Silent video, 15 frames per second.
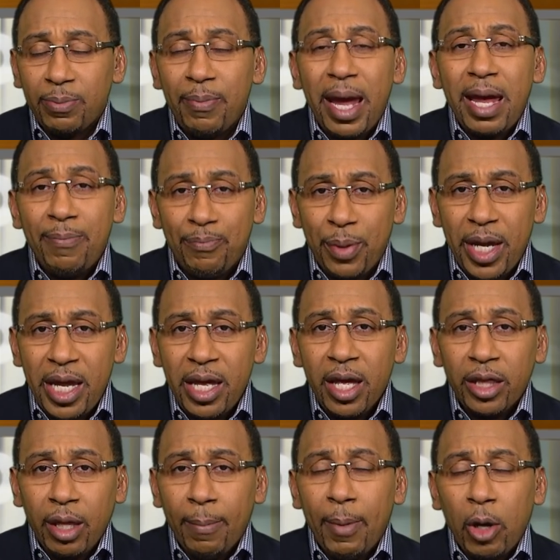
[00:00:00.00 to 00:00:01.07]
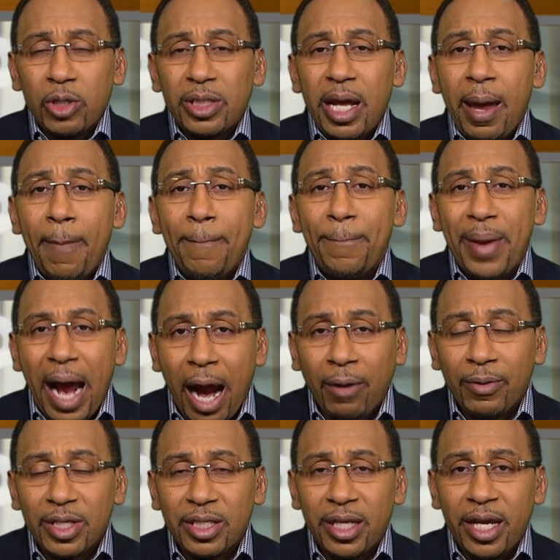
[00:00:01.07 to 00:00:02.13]
may be the most
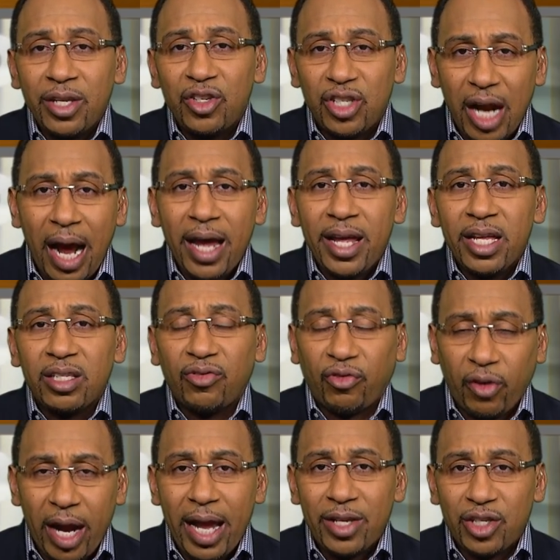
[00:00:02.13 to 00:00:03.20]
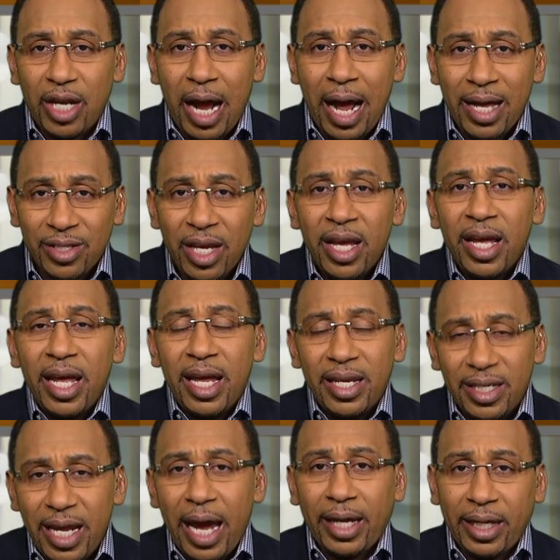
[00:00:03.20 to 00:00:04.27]
embarrassing Giants franchise
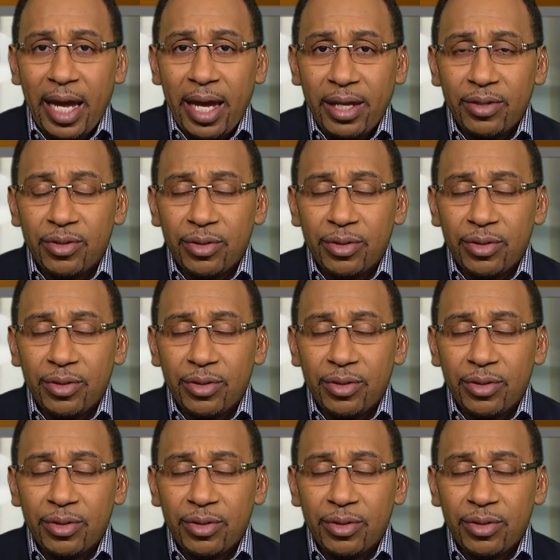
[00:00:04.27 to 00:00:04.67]
in decades.